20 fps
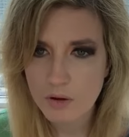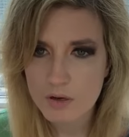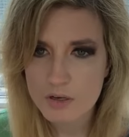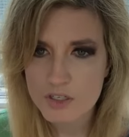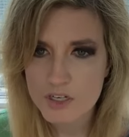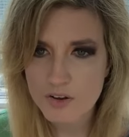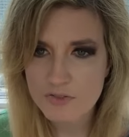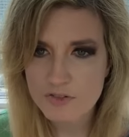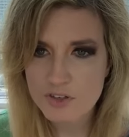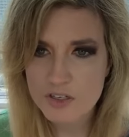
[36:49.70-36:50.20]

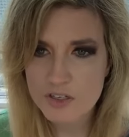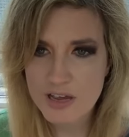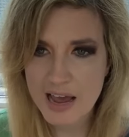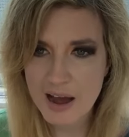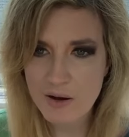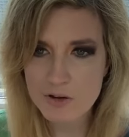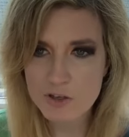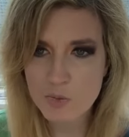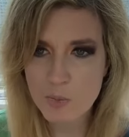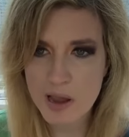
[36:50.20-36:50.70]
Tiff says,
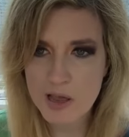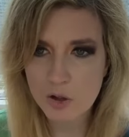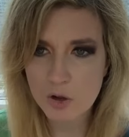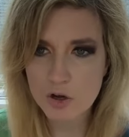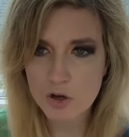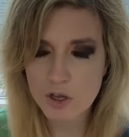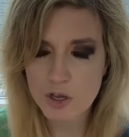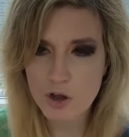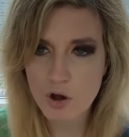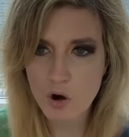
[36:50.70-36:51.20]
"How is May
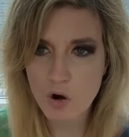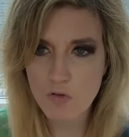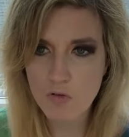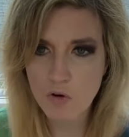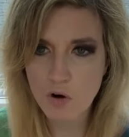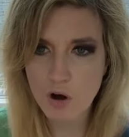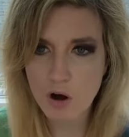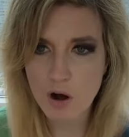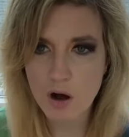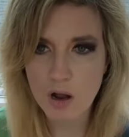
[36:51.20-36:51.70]
looking
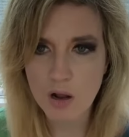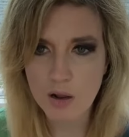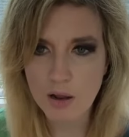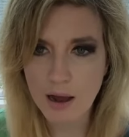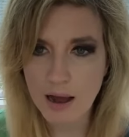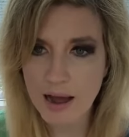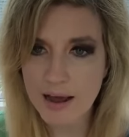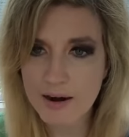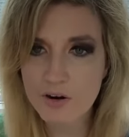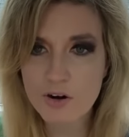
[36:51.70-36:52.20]

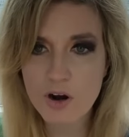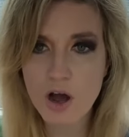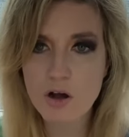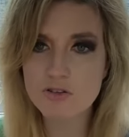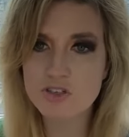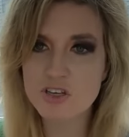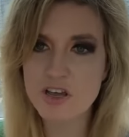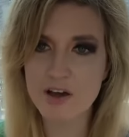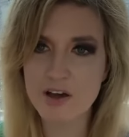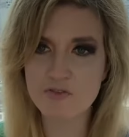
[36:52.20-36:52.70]
overall?" I don't
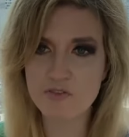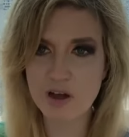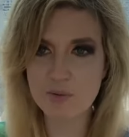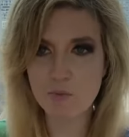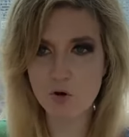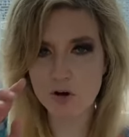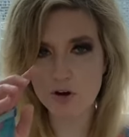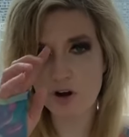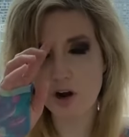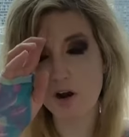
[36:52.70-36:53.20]
know, Tiff. I'm
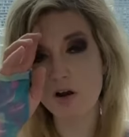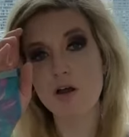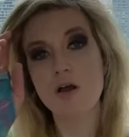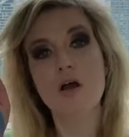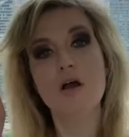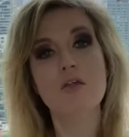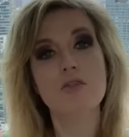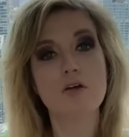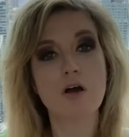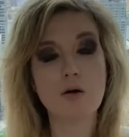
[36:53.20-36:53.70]
more ner-
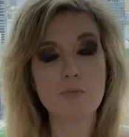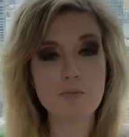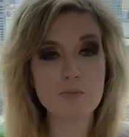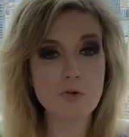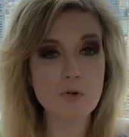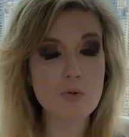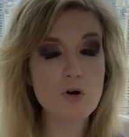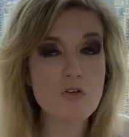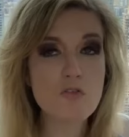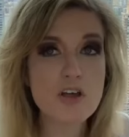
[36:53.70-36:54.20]
the,
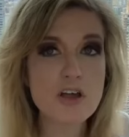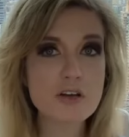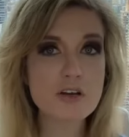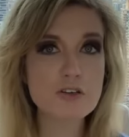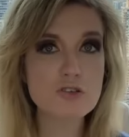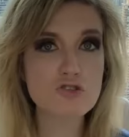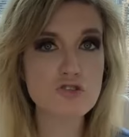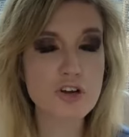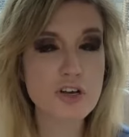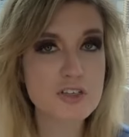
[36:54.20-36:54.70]
the movie
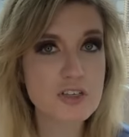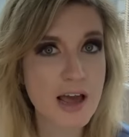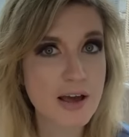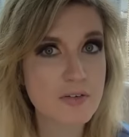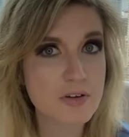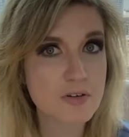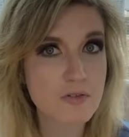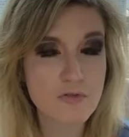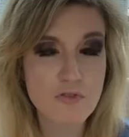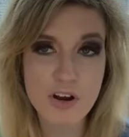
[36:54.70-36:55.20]
industry is
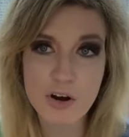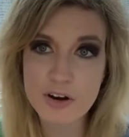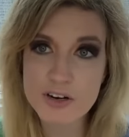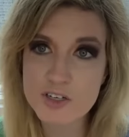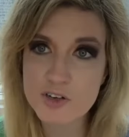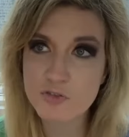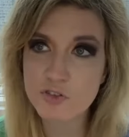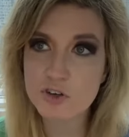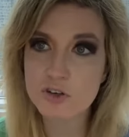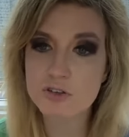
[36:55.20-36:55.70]
having a very
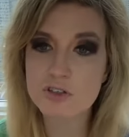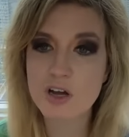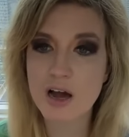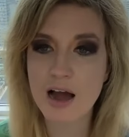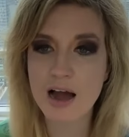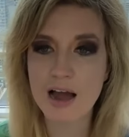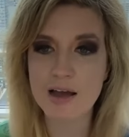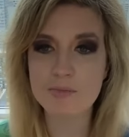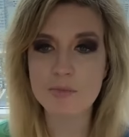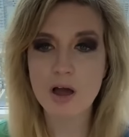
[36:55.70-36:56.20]
difficult
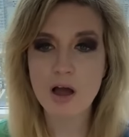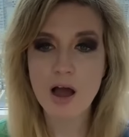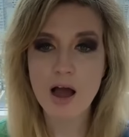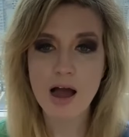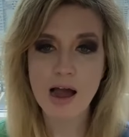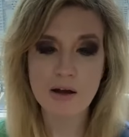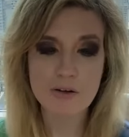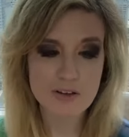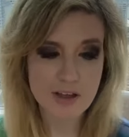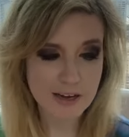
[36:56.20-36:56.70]
time.
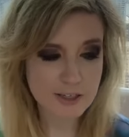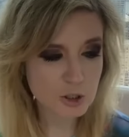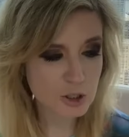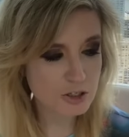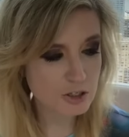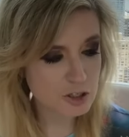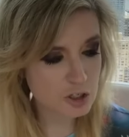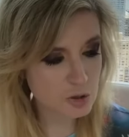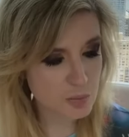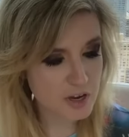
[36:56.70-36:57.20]
I was
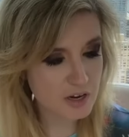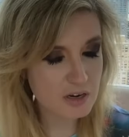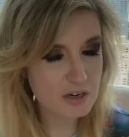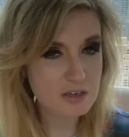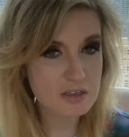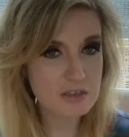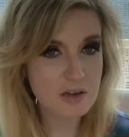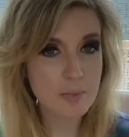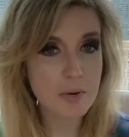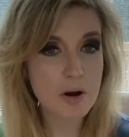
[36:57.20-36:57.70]
actually just
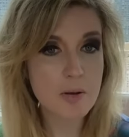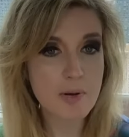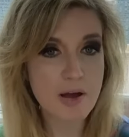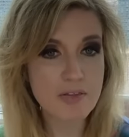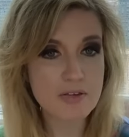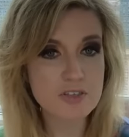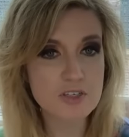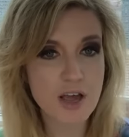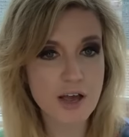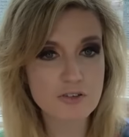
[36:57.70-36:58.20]
speaking to somebody
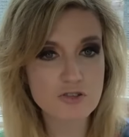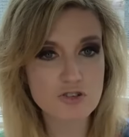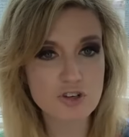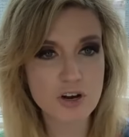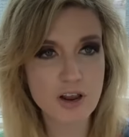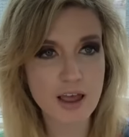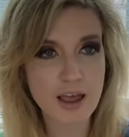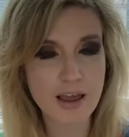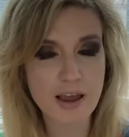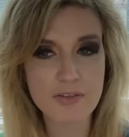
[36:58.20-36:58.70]
about this
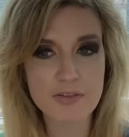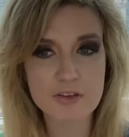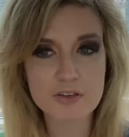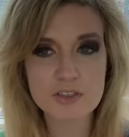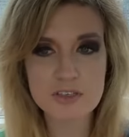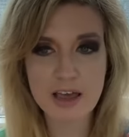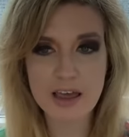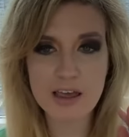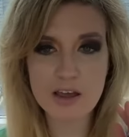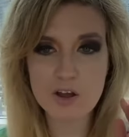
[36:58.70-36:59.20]
yesterday, and the
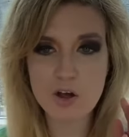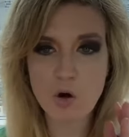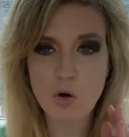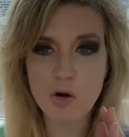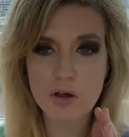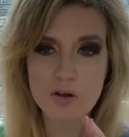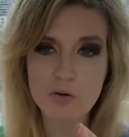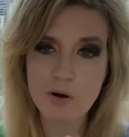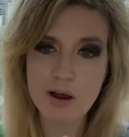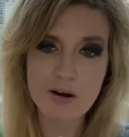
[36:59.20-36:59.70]
saying
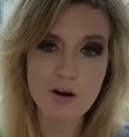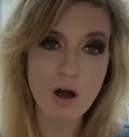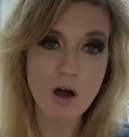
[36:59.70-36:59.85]
going around